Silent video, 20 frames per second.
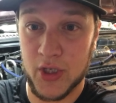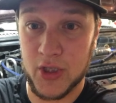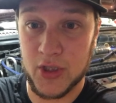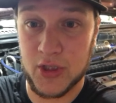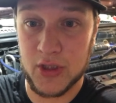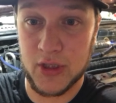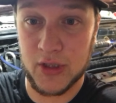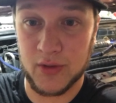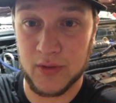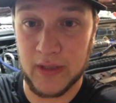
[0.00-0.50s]

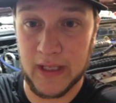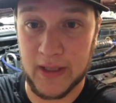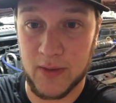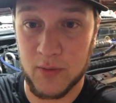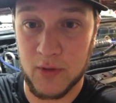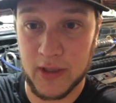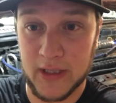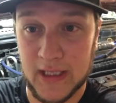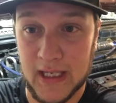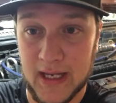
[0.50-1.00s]
you know, like
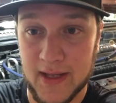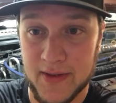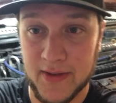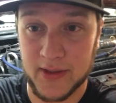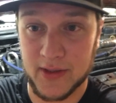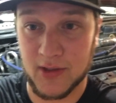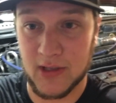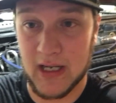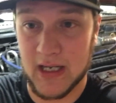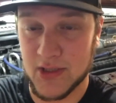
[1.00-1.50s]
working out of the
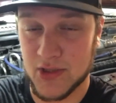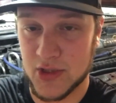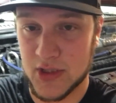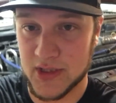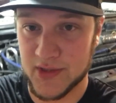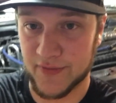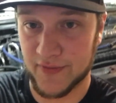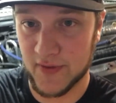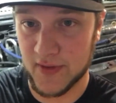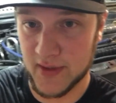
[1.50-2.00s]
garage
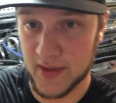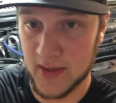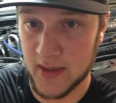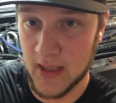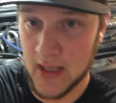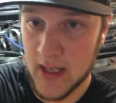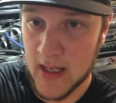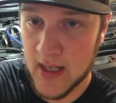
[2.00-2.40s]
just for the